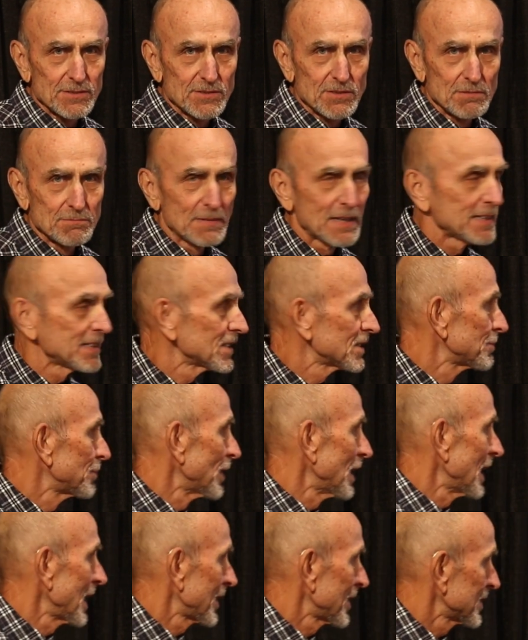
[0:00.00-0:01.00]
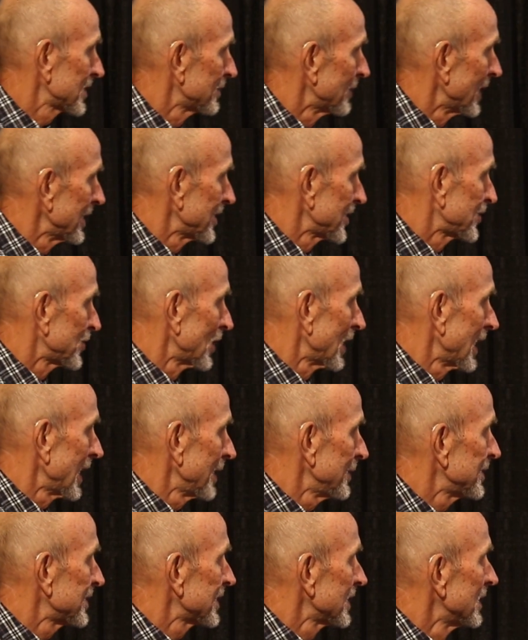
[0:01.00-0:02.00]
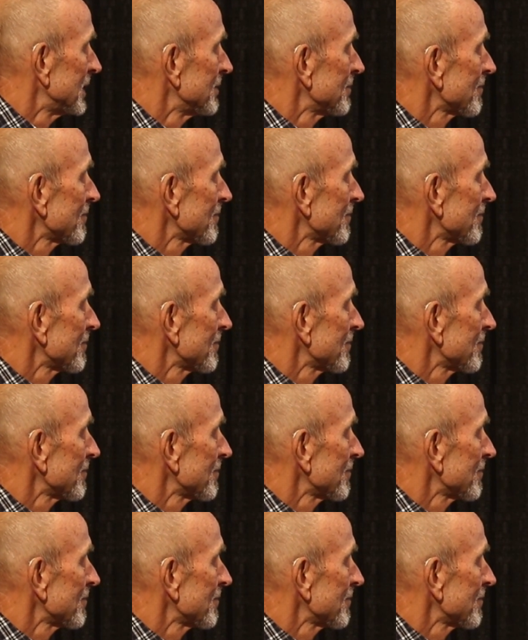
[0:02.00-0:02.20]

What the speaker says: Tremendous progress by the tribes.